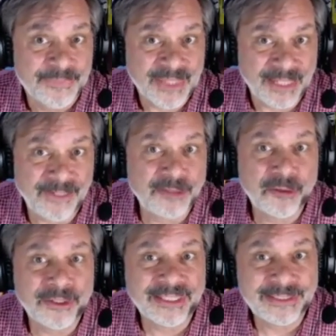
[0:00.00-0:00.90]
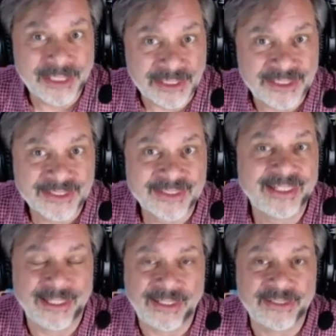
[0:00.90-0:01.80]
If I draw the duck
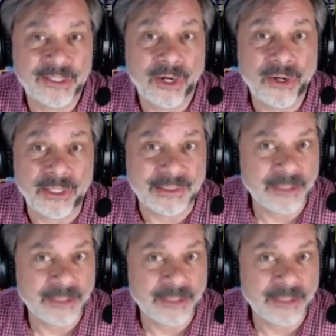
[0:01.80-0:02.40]
on the card,